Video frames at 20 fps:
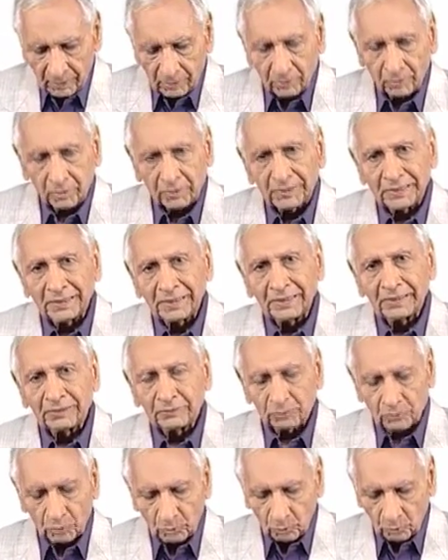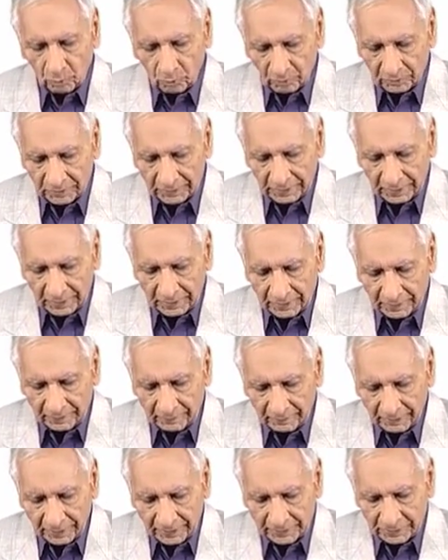Now, these roles
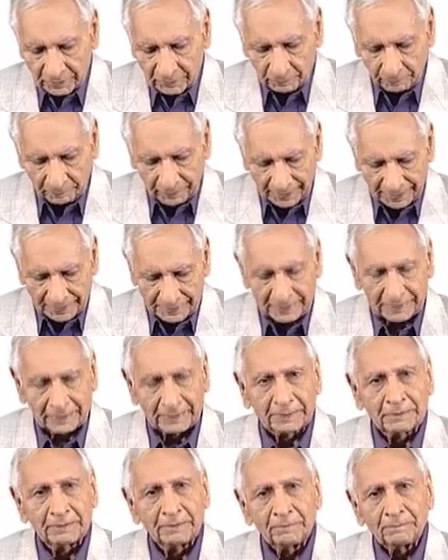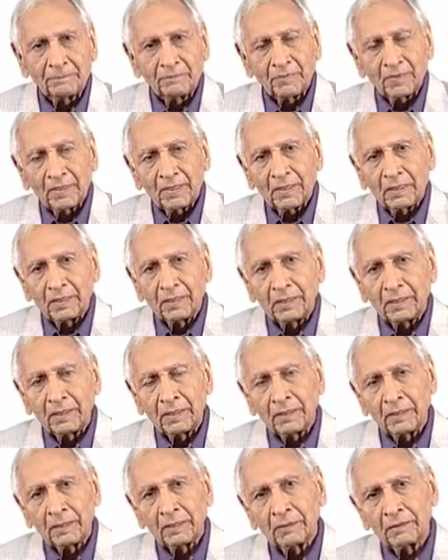are expected
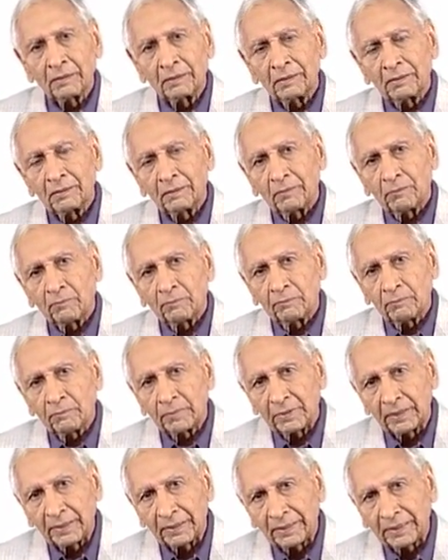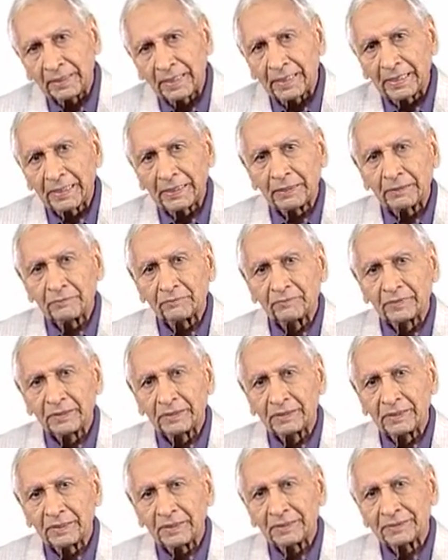in line
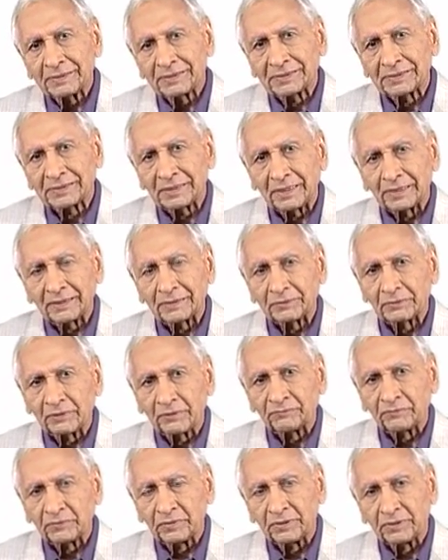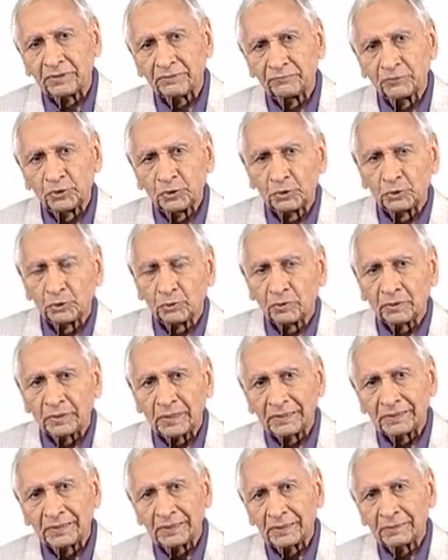with the status of an individual,
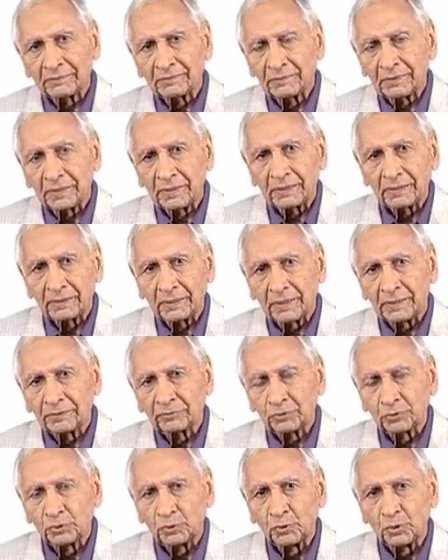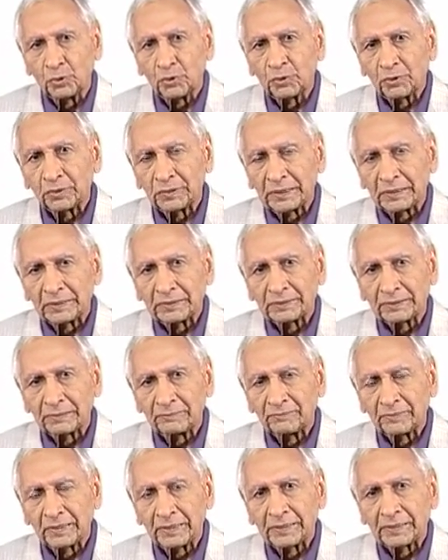and that, as you know, there is a
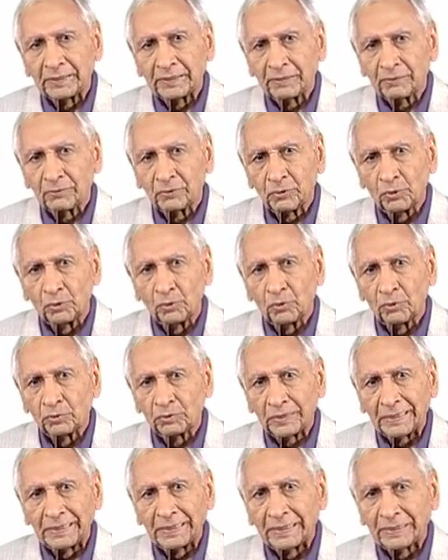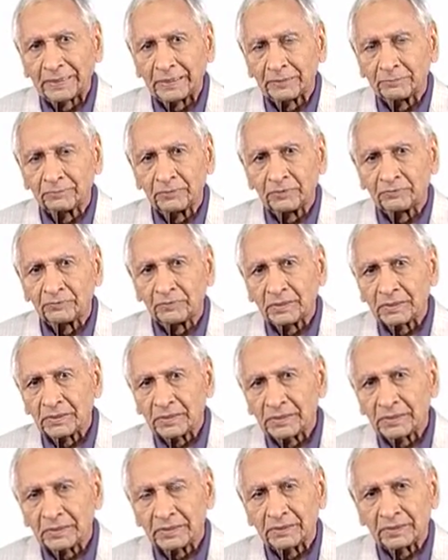very close linkage between
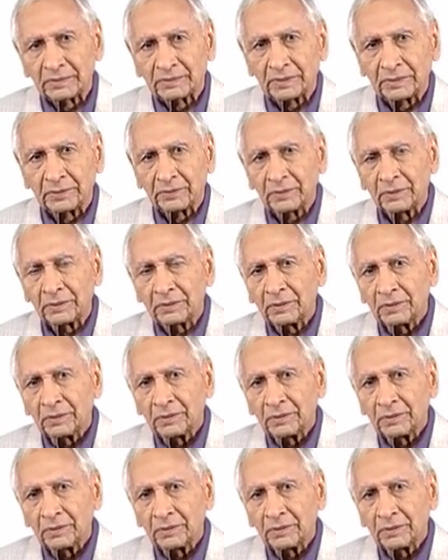status and a